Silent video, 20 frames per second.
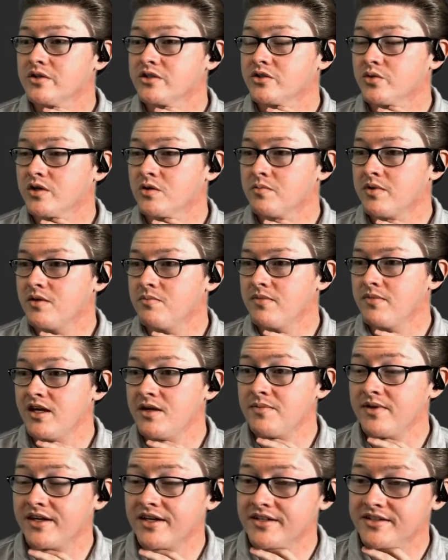wouldn't be me,
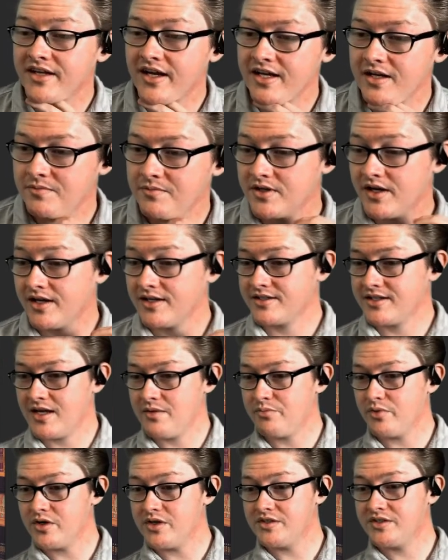because I am not a
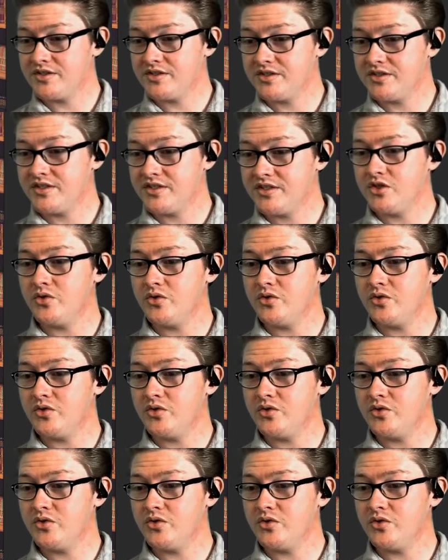person who